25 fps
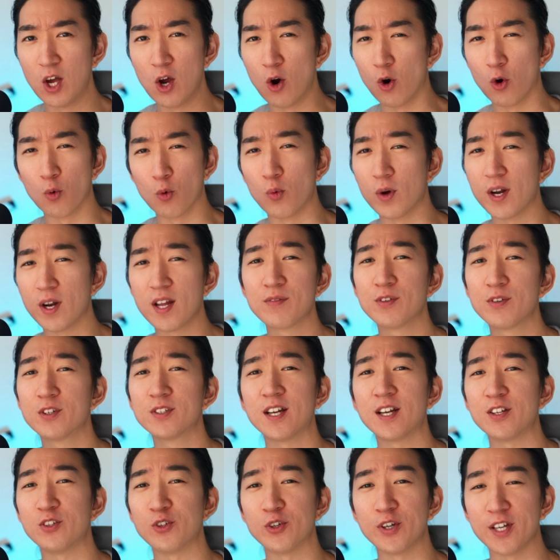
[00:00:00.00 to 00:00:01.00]
or whatever
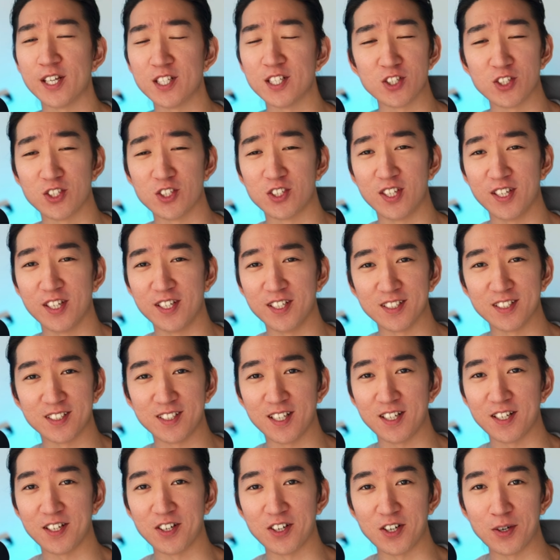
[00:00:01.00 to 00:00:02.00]
that you're interested in
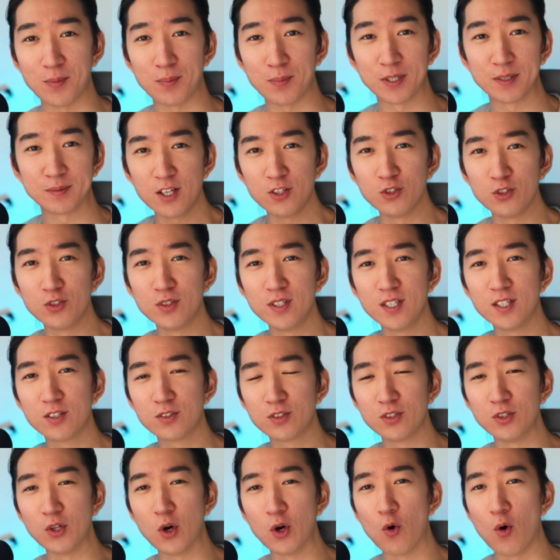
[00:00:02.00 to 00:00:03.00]
setting up. You need
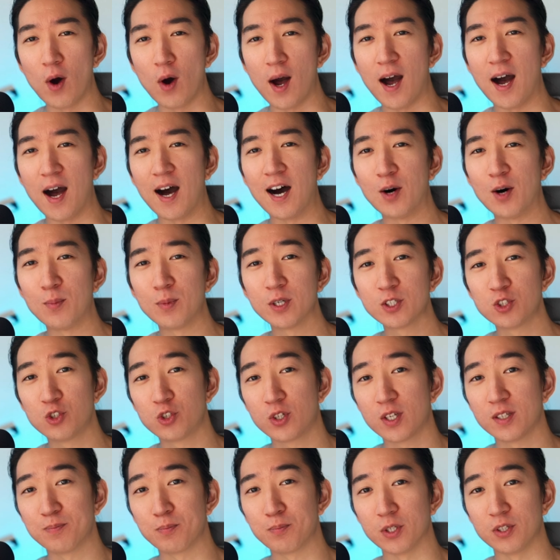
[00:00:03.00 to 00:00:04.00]
to know how much you
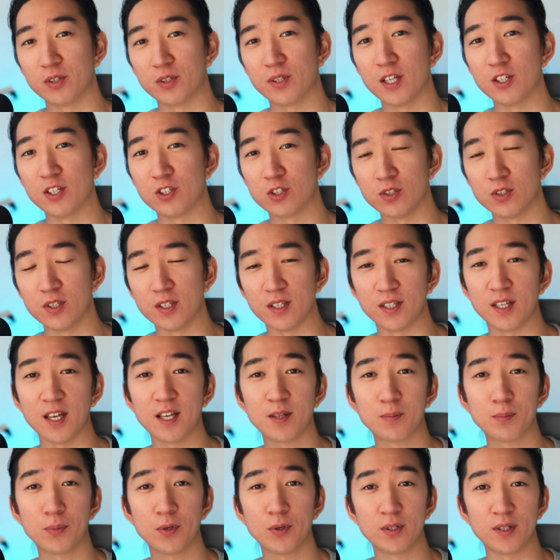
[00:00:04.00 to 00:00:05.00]
can potentially
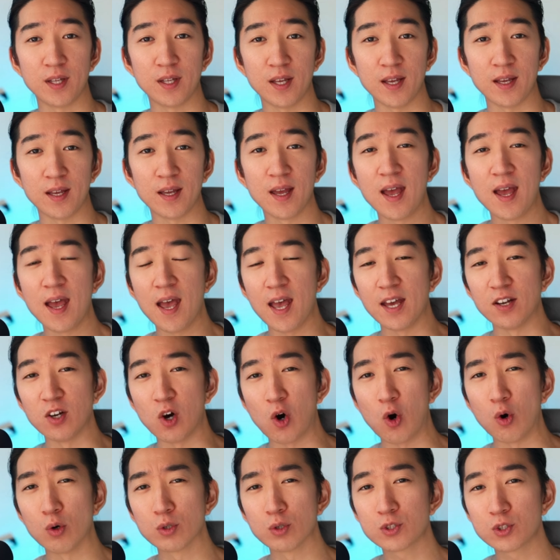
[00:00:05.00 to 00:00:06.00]
get per day and
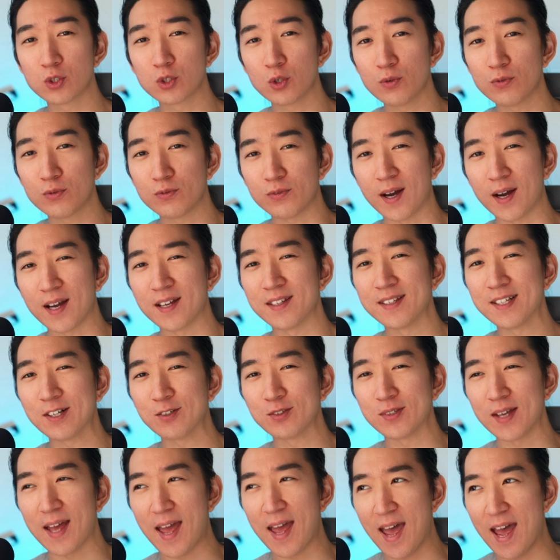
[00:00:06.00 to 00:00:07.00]
also find
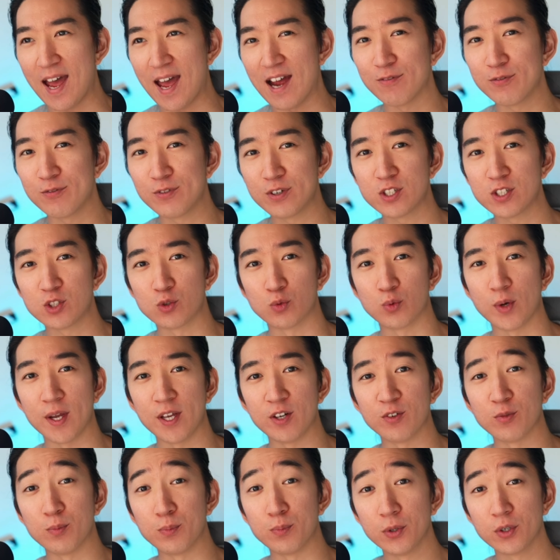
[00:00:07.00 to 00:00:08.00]
out the average
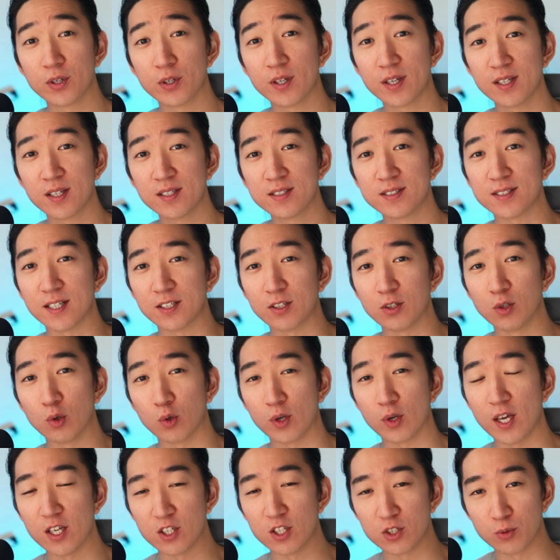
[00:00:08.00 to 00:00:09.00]
rate of bookings that the
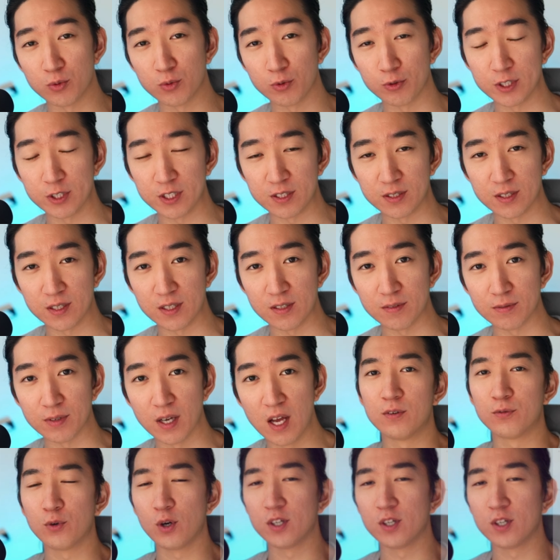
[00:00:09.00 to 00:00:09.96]
location will receive. For